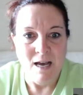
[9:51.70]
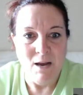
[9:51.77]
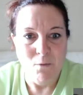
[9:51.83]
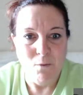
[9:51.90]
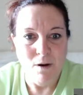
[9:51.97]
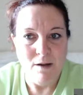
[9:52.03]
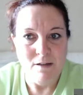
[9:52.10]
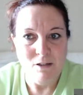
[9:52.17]

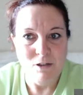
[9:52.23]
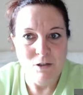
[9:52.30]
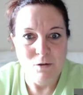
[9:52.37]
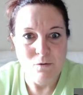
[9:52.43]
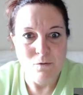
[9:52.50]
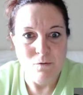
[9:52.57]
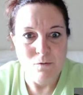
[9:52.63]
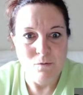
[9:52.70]
I want
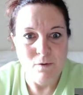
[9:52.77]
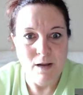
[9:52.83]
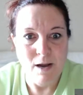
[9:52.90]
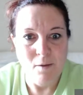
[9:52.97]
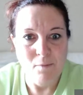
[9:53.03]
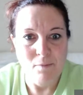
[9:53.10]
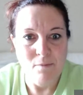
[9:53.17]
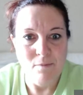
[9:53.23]
to
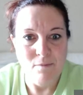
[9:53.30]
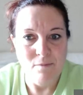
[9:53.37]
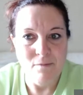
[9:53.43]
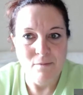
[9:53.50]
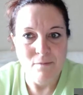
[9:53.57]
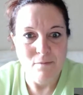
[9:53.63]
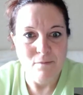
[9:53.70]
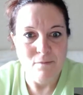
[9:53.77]
help
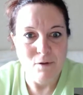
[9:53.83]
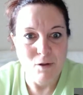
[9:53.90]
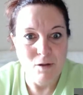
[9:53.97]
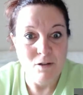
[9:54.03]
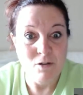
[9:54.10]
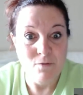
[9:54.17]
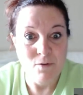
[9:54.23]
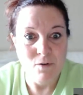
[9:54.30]

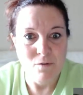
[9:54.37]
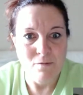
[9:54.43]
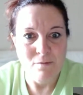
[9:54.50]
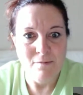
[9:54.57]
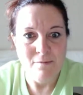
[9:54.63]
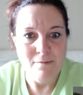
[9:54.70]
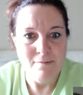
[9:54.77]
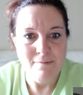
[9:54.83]
each of
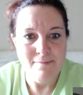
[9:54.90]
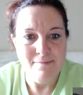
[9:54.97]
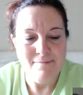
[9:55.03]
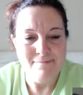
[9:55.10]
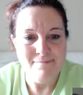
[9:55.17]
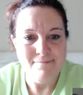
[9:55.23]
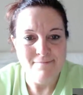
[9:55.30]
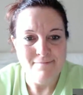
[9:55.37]
you
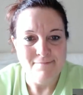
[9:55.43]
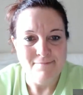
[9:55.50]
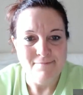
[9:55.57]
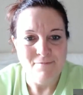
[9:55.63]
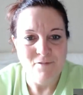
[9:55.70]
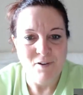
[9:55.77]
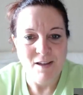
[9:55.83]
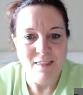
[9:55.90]

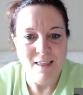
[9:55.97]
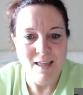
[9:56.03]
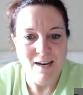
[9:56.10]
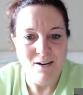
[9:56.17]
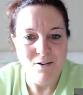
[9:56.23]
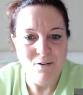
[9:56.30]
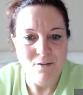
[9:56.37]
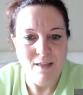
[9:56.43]
find
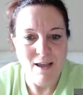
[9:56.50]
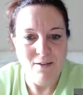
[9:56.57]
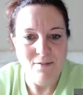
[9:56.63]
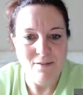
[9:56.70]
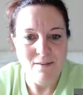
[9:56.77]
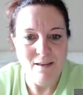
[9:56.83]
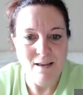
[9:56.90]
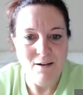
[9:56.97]
that in your
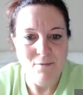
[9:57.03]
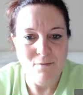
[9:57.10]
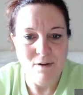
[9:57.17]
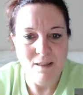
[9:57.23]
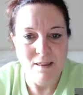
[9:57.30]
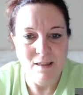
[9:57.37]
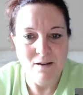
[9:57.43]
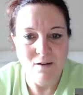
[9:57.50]
lives, and
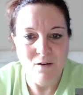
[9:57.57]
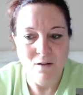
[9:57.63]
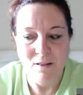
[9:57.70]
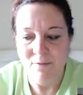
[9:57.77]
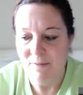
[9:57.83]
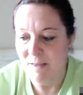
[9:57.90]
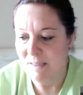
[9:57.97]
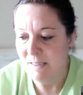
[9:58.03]
with
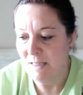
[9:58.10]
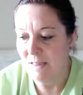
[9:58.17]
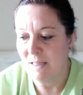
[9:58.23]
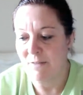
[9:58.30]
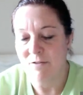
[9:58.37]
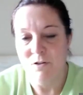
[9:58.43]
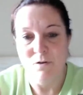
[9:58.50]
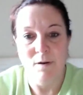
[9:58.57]
all of this,
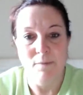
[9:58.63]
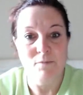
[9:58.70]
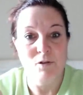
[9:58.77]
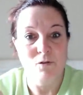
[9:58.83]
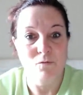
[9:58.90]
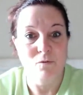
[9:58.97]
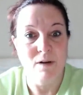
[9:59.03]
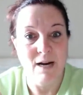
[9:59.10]
and lift you up
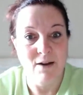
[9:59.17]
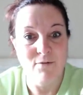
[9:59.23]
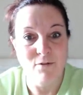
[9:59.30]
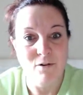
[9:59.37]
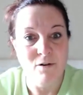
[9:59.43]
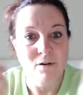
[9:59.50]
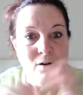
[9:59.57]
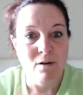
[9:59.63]
to
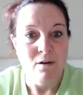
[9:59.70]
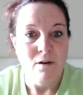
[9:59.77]
whatever